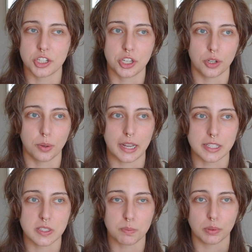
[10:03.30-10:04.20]
to
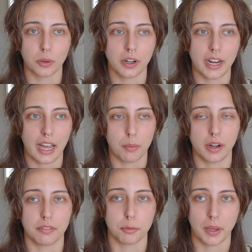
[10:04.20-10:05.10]
explore it at
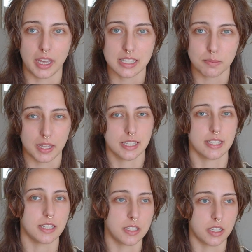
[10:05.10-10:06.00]
whatever pace makes
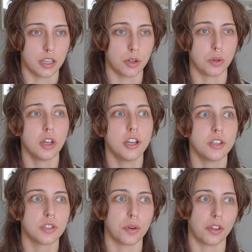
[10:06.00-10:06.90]
sense to you.
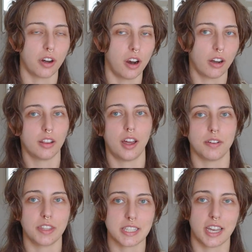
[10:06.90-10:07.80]
So there are a lot
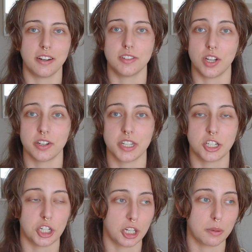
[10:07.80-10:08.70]
of these kind of
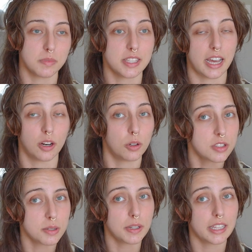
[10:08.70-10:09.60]
daunting terms that
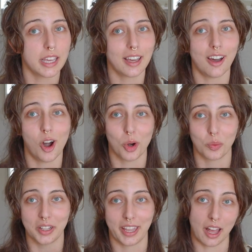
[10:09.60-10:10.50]
ultimately are
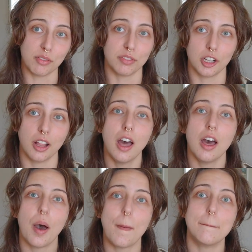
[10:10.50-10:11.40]
really helpful.
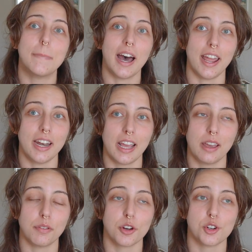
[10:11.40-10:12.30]
But
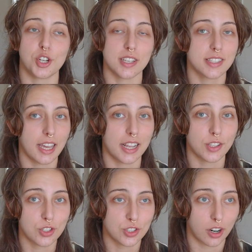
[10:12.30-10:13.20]
if you're just
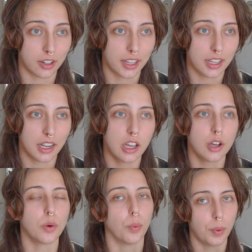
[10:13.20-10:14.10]
getting started,
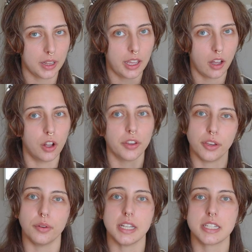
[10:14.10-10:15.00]
Really all
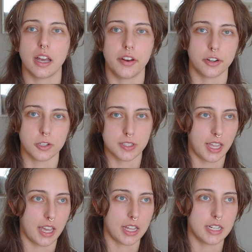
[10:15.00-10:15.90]
you need to
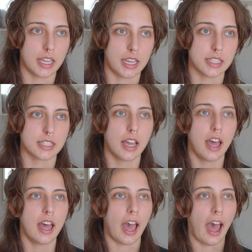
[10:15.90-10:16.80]
understand is
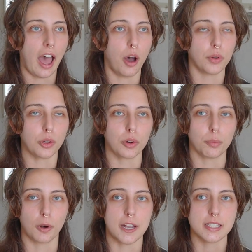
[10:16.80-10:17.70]
how your
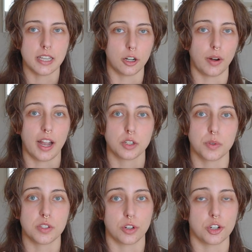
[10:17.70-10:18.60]
breasts interact
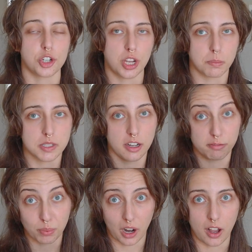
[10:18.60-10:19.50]
with certain shapes
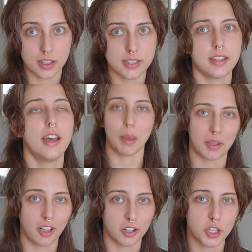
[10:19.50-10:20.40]
of bras.
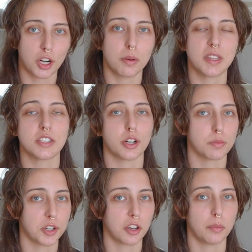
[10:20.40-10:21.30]
Maybe long term, these
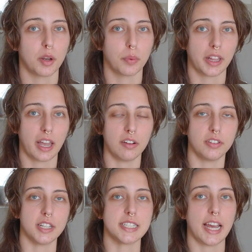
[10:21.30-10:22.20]
terms are going to be really
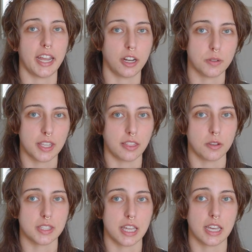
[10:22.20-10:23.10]
helpful in diagnosing
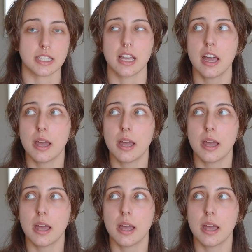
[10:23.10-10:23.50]
those things,